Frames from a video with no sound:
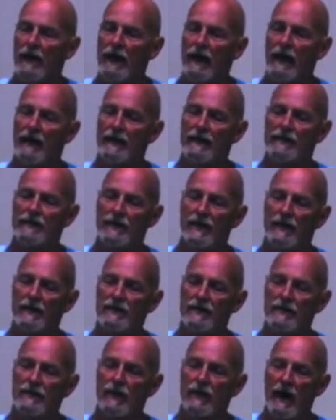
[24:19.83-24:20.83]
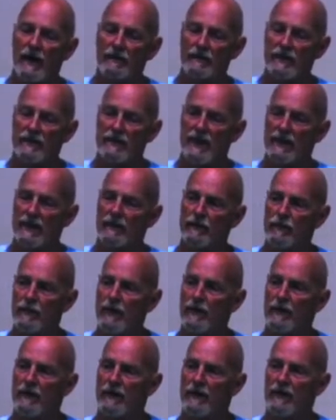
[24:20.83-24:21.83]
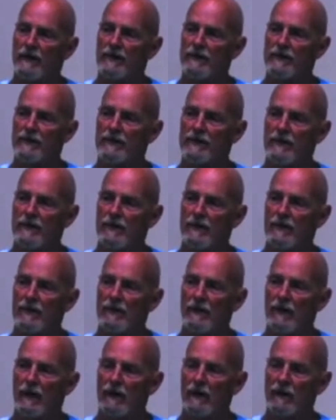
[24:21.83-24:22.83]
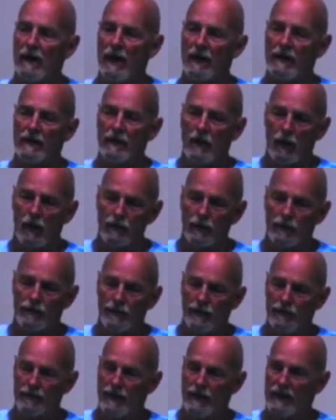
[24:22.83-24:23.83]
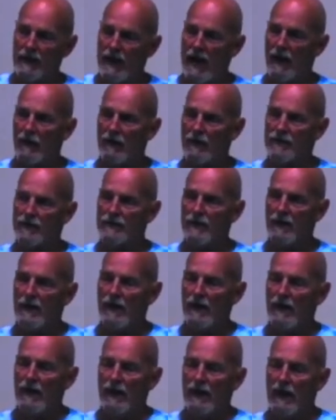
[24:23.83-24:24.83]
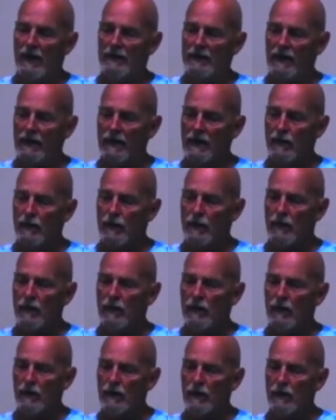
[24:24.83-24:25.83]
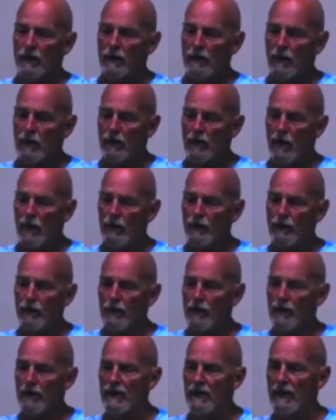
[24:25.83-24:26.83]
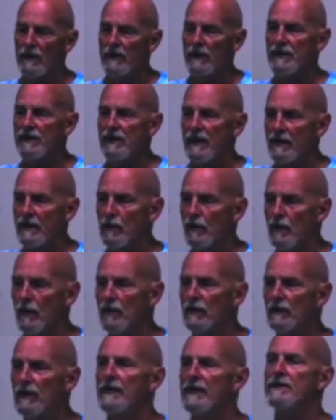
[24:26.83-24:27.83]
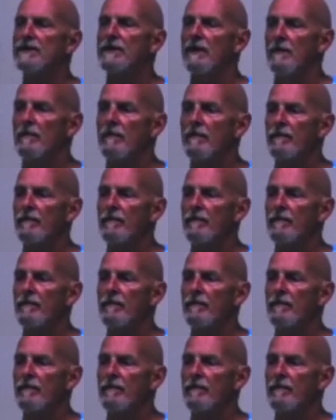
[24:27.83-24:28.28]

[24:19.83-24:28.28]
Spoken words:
And he says, you have to take 3 of these, all right, over 15 hours. And then it will go through your kidneys and it will cleanse them.